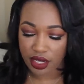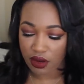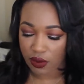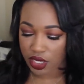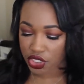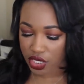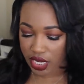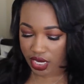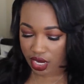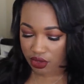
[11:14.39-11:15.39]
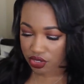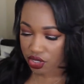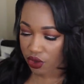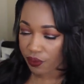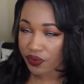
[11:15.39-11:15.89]
I don't want to dry it out.
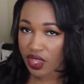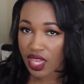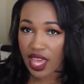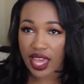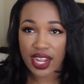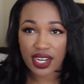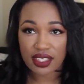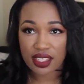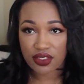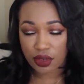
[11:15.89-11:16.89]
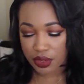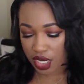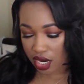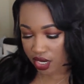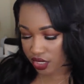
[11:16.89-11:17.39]
So I got this from
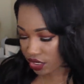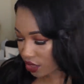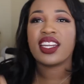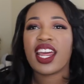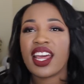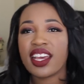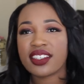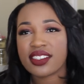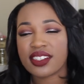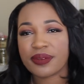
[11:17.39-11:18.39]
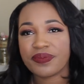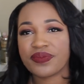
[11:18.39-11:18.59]
Tarte. Next,